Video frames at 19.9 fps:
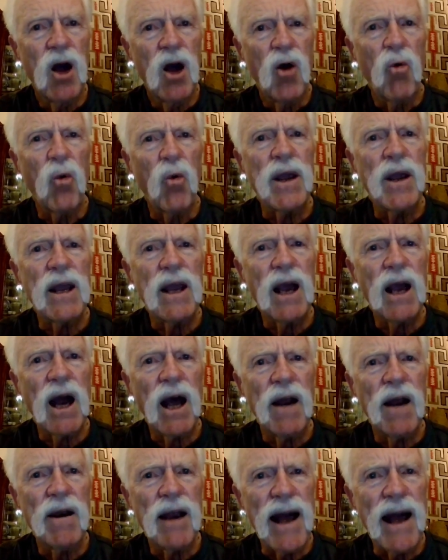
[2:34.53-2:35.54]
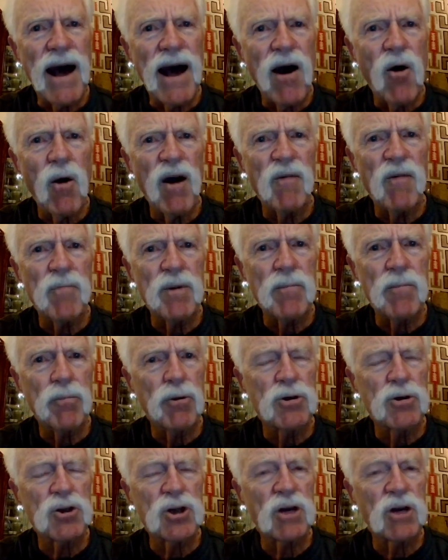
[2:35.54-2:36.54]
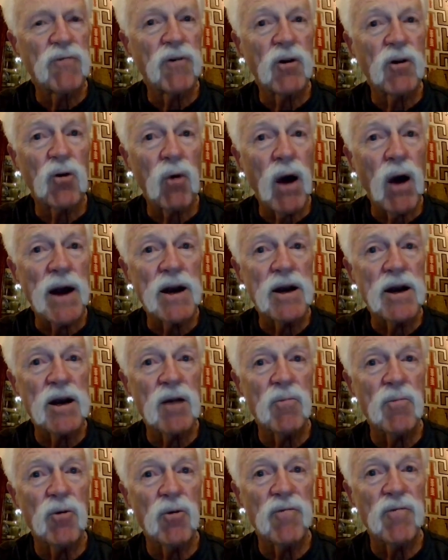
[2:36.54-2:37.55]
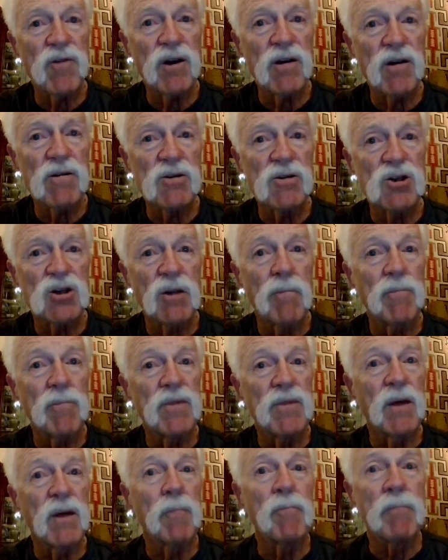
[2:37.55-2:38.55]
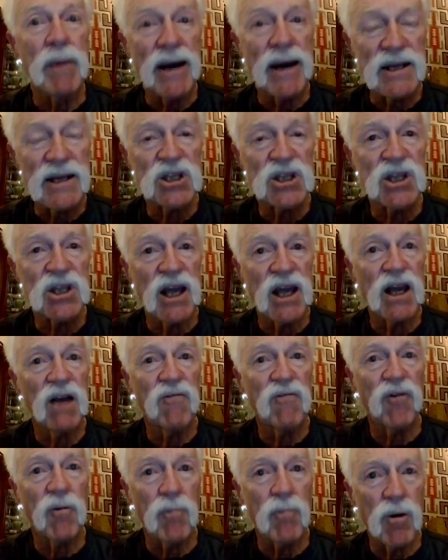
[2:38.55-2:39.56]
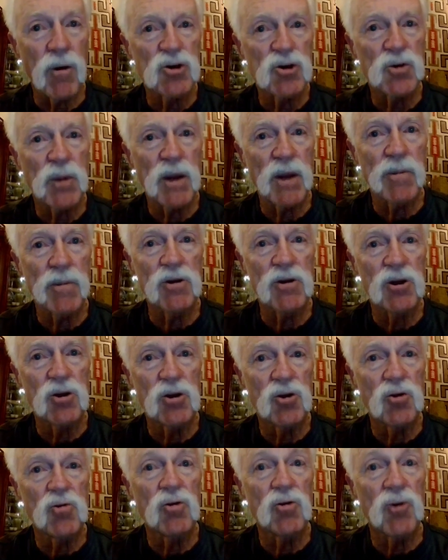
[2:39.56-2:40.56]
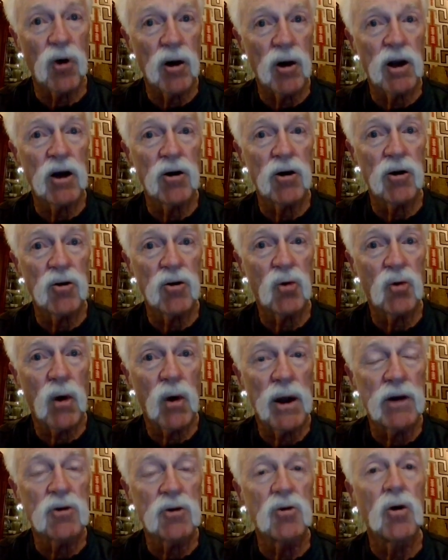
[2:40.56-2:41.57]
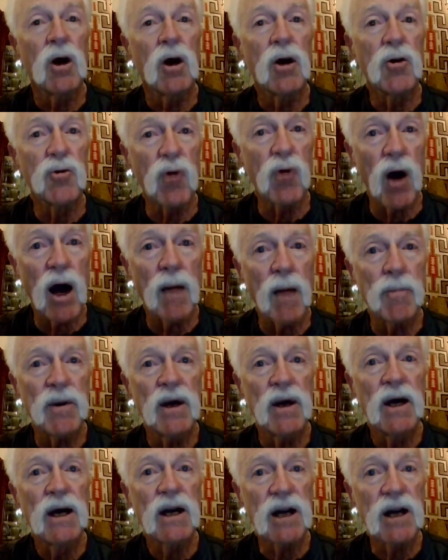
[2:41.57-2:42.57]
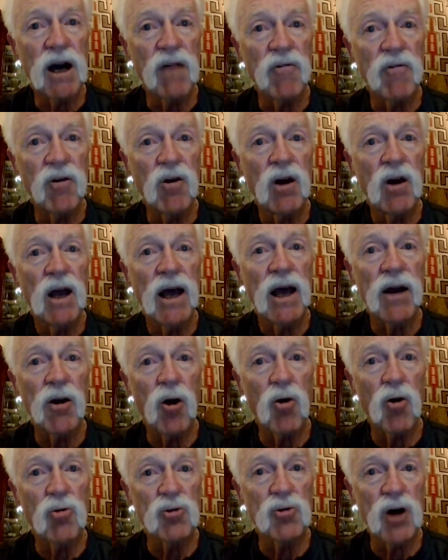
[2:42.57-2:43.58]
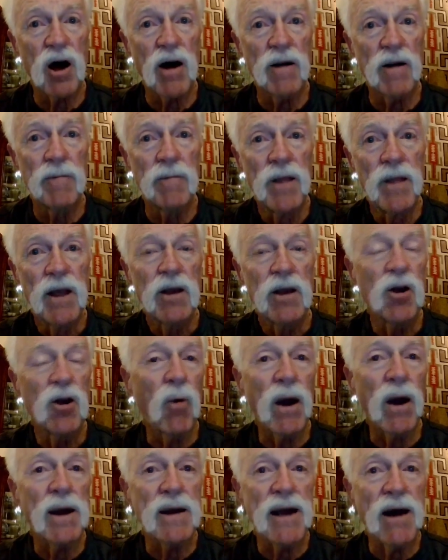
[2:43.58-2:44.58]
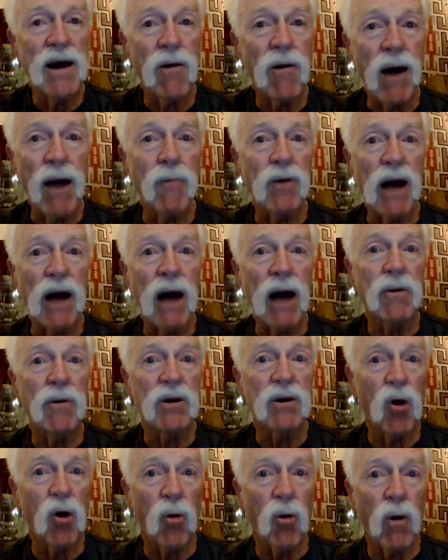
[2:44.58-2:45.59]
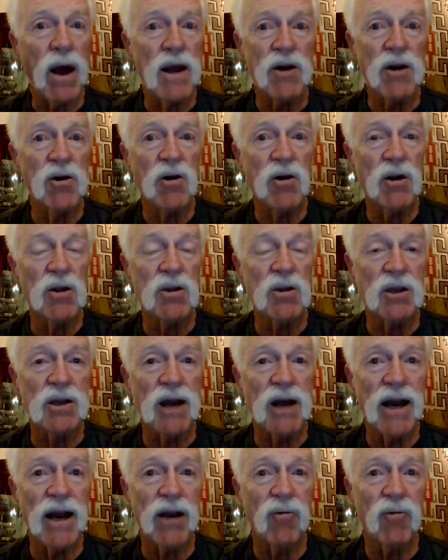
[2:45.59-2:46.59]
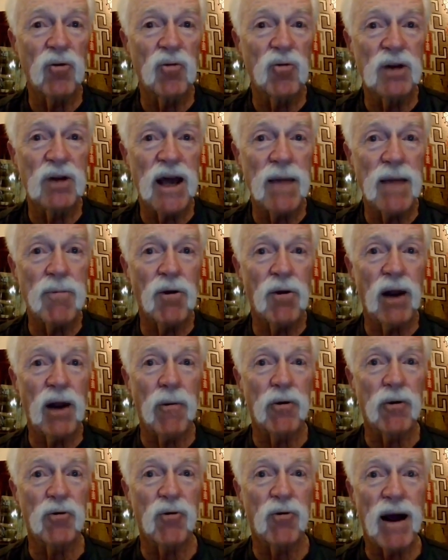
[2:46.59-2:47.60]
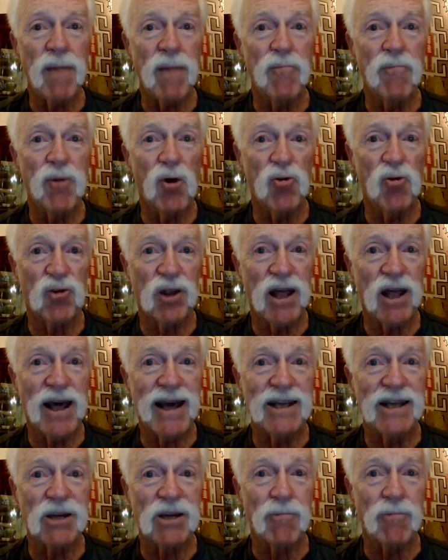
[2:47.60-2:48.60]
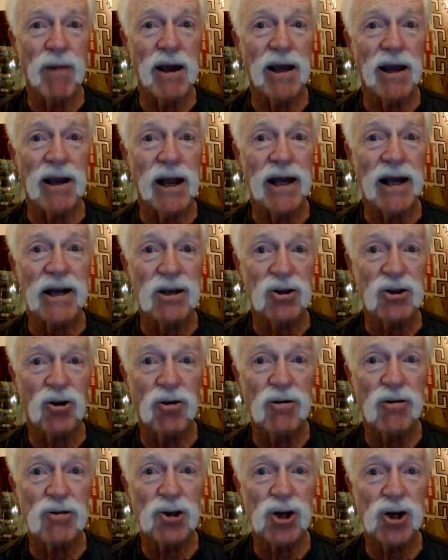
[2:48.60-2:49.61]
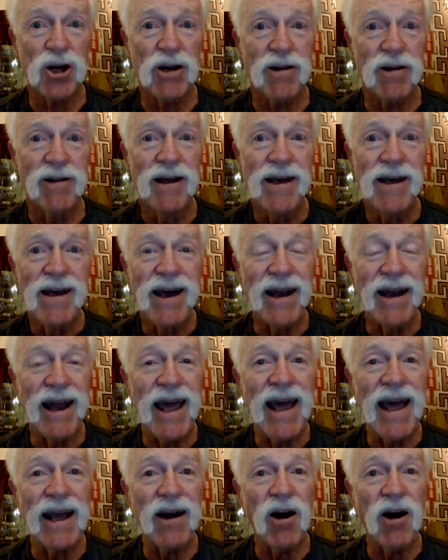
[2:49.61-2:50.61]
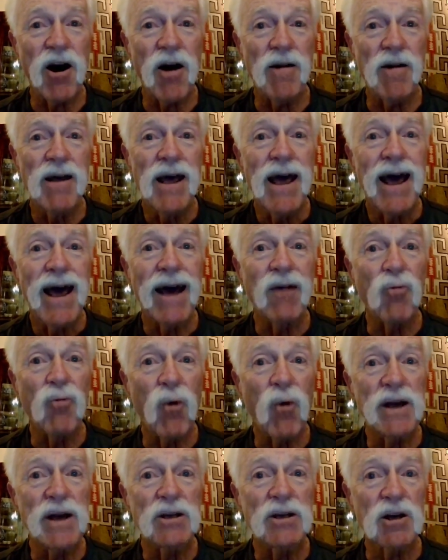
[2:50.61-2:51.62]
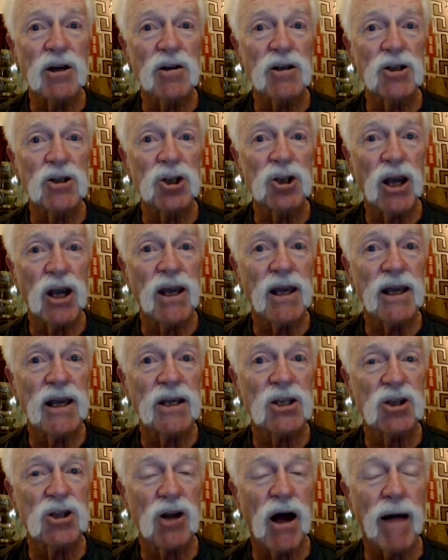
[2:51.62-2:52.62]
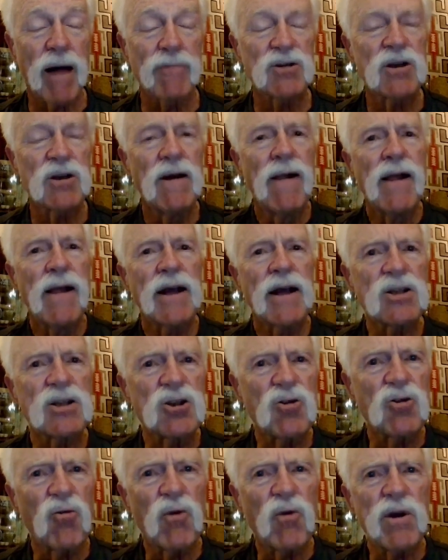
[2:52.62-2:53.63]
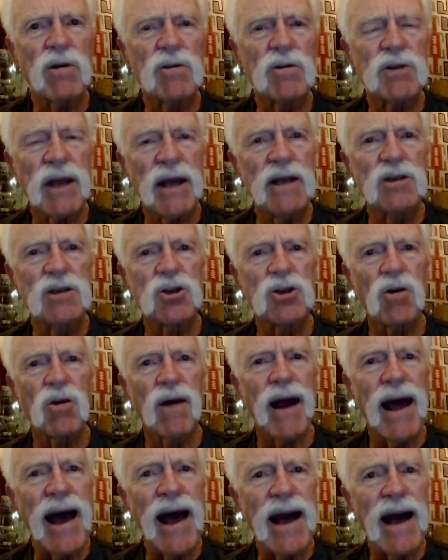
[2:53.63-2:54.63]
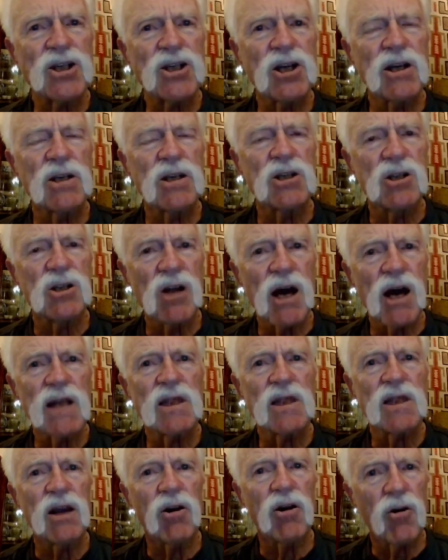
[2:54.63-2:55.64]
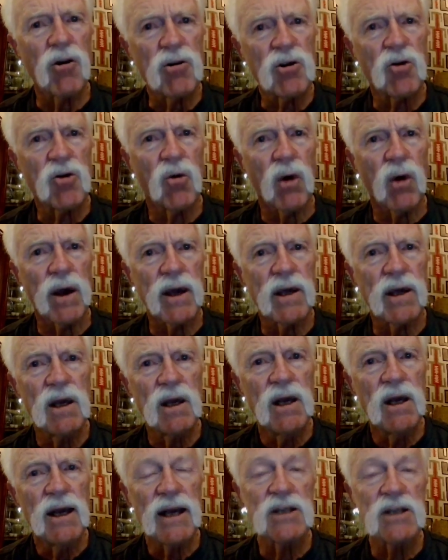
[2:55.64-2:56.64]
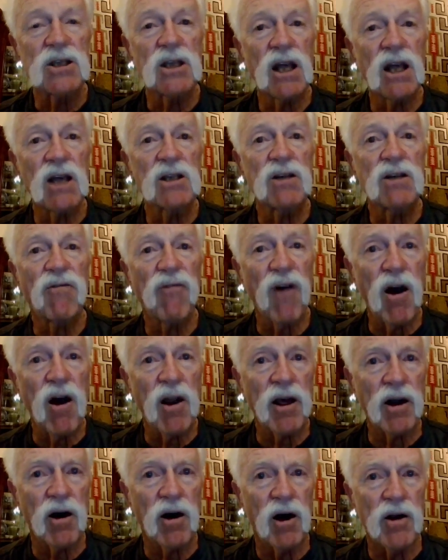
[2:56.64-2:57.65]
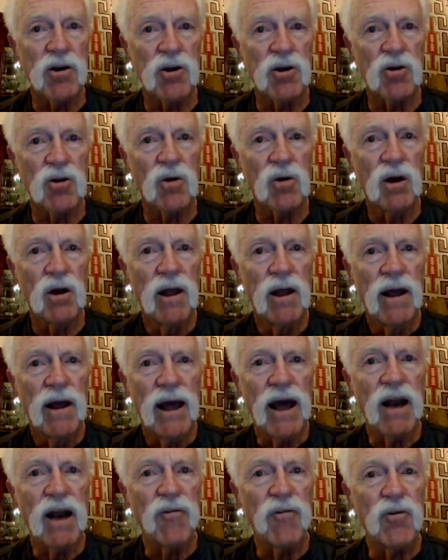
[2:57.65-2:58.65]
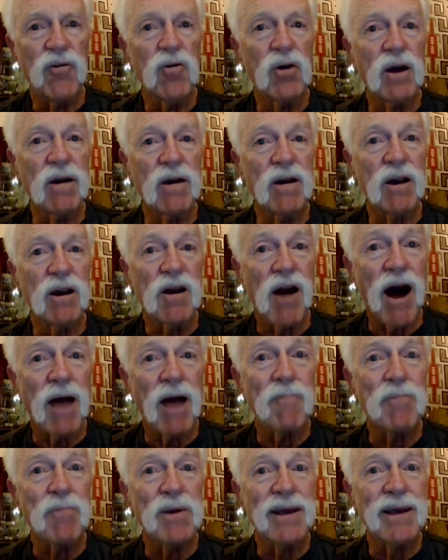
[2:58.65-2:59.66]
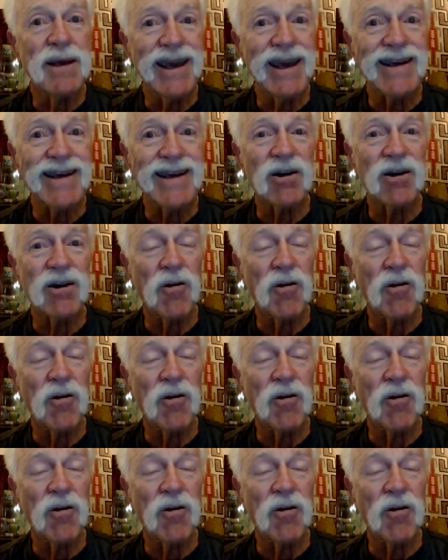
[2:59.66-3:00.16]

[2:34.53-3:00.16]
We now have been pushing for quite a number of years the, the best thing for most people to do during an earthquake to drop cover and hold on. You know, right now I would I would go right underneath the dining room table. I would grab both legs and make it like a turtle shell and hang on and wait till the shaking stops. Because the real danger actually is not the earthquake, it's things falling on you. And if you can not be hit or